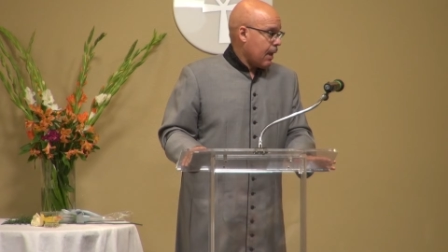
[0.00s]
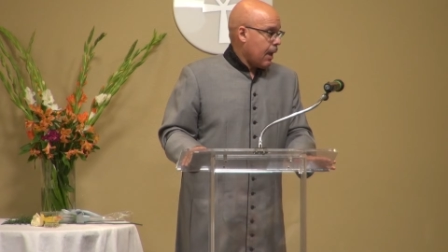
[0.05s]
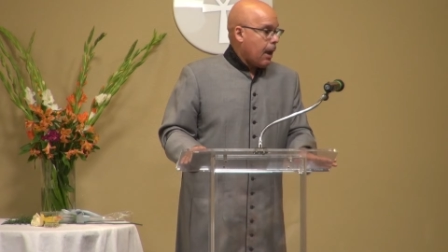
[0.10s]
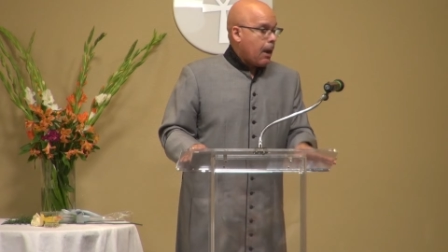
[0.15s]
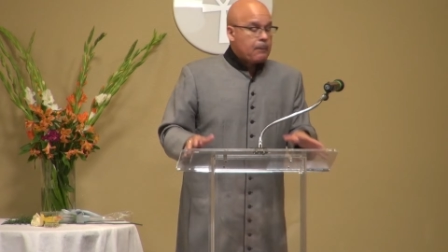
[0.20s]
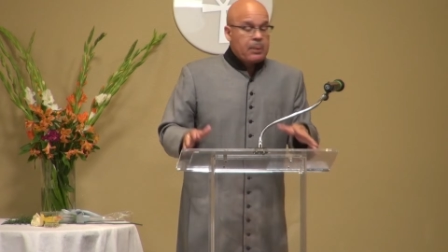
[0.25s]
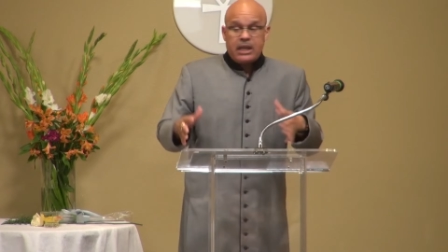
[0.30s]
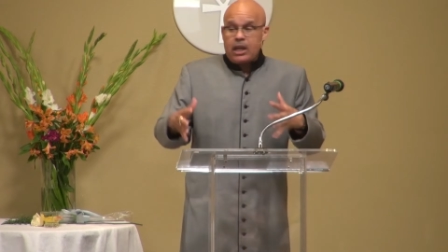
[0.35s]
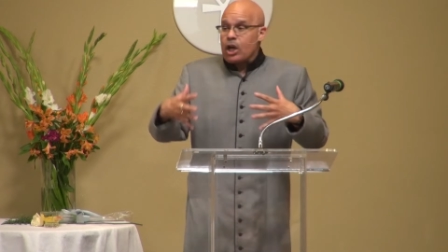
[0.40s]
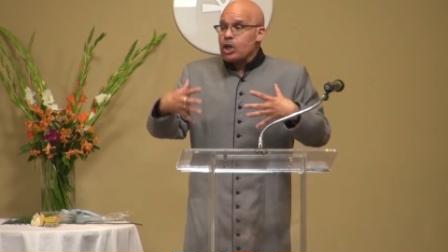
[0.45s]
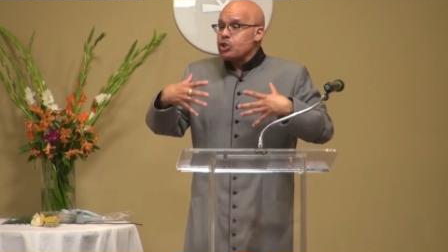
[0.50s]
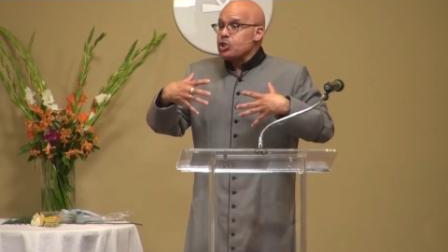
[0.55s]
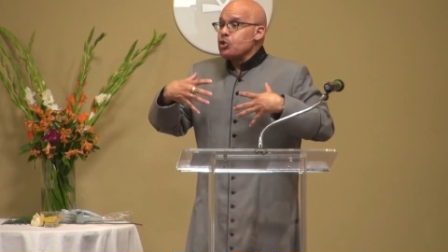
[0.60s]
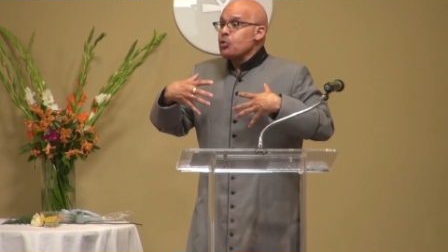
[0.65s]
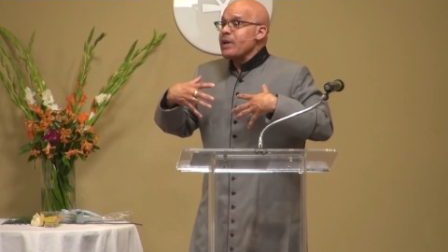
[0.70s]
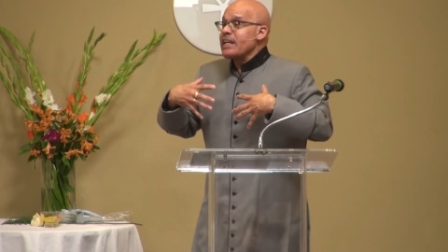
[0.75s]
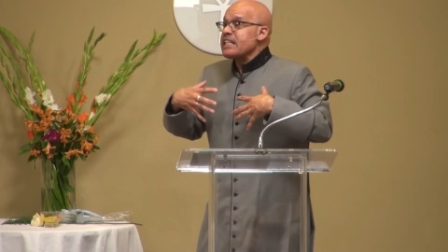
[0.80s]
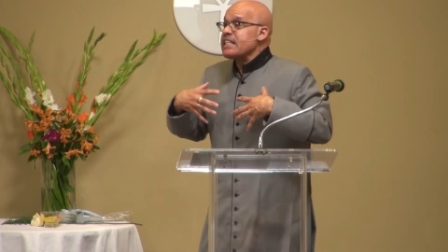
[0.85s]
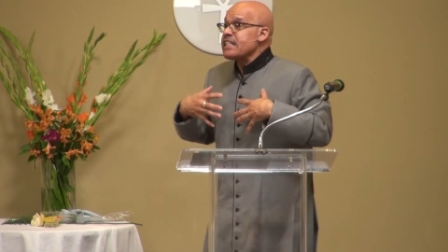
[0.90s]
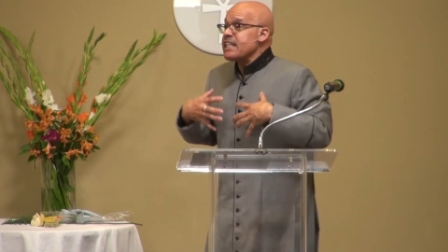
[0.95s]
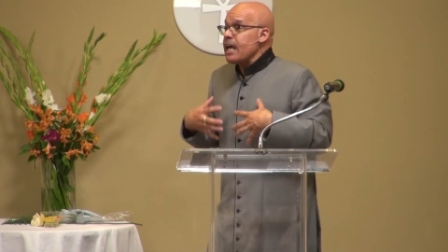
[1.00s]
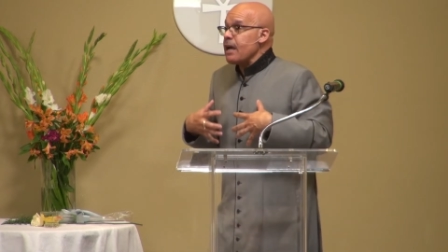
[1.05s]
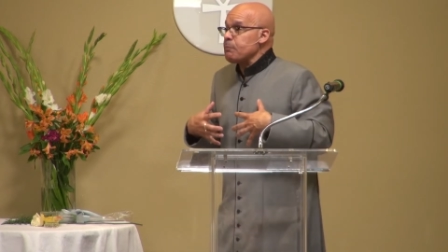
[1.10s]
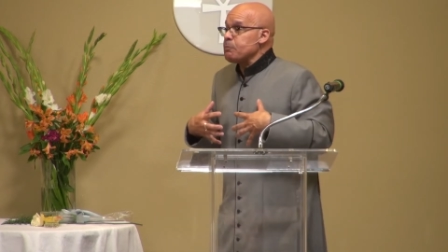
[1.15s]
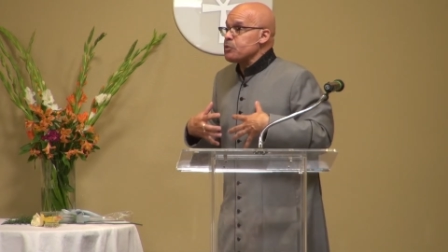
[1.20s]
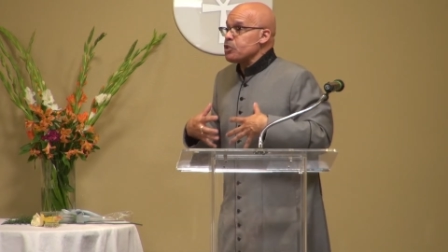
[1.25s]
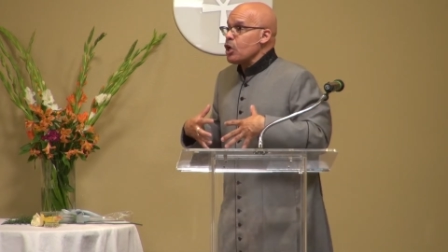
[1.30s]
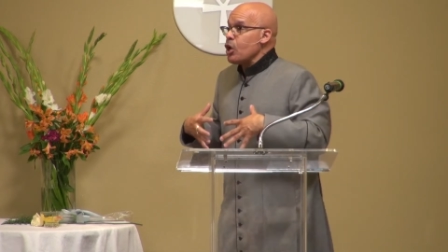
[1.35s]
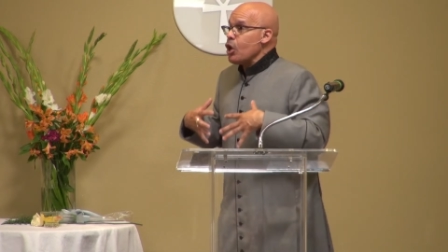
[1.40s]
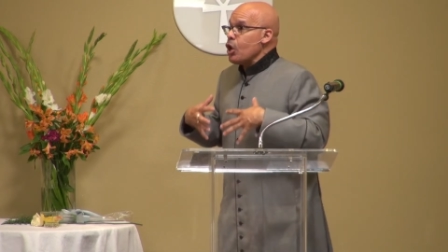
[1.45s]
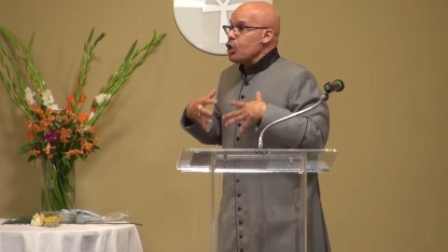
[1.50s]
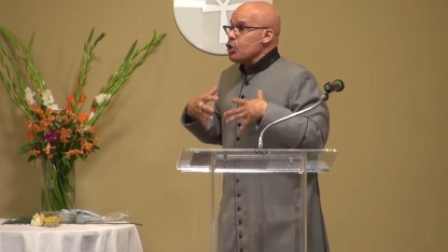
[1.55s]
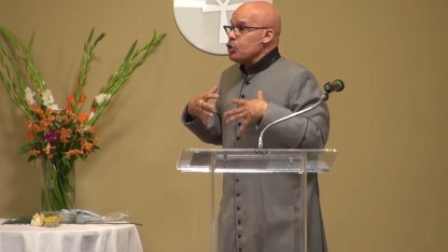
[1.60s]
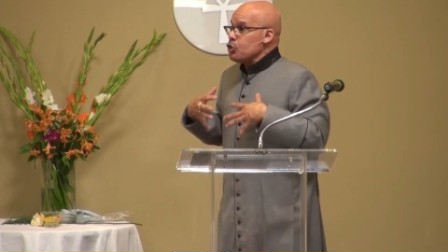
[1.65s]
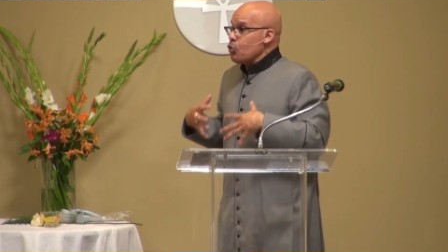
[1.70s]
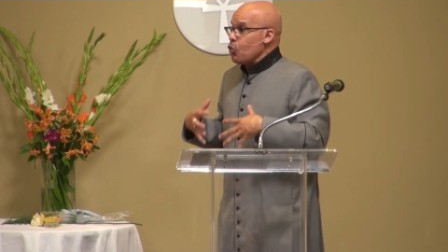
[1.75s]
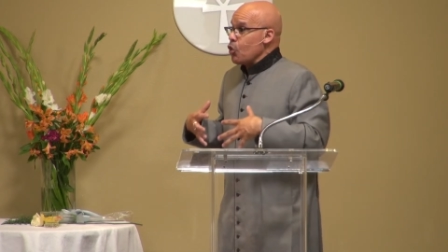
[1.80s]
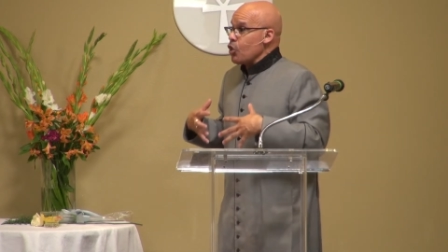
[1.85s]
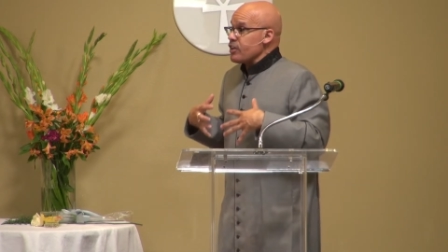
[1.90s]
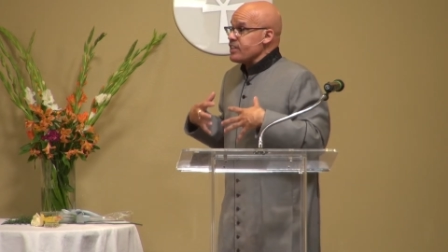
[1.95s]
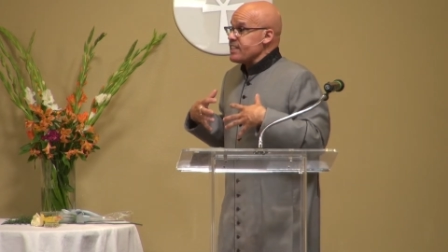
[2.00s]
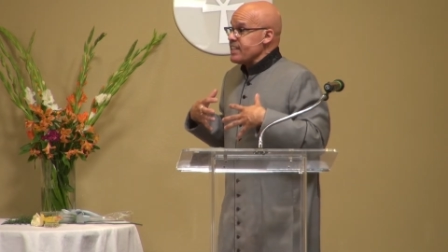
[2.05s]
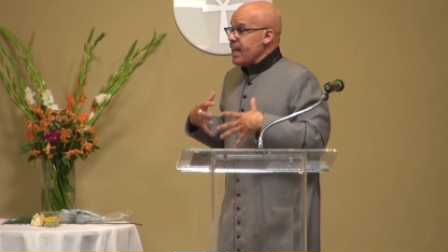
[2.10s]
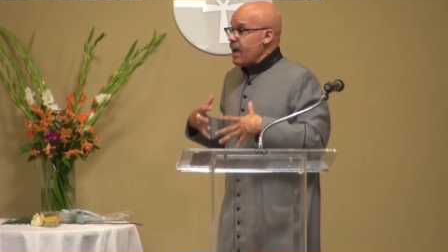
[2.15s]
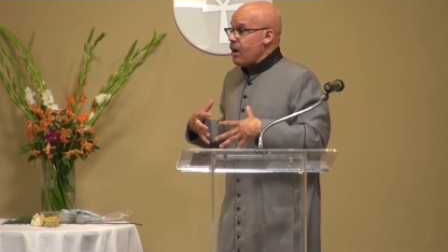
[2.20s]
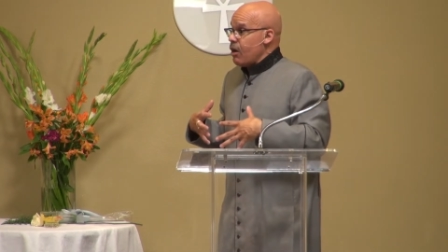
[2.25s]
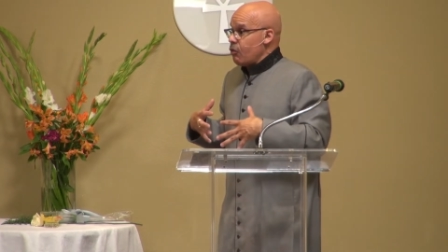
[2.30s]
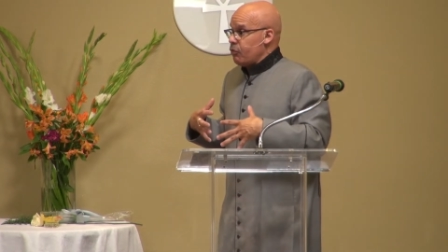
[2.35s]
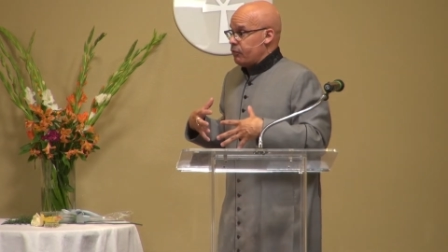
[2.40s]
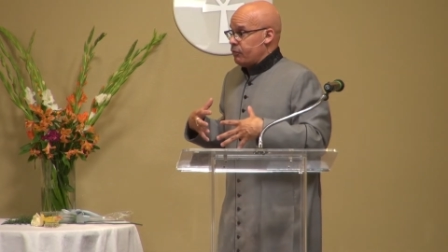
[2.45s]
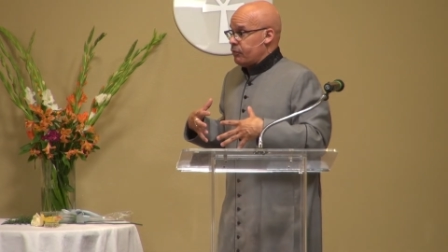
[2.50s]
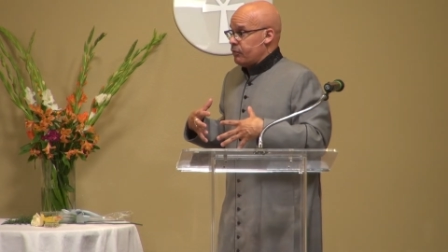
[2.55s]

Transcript: Because you accept yourself.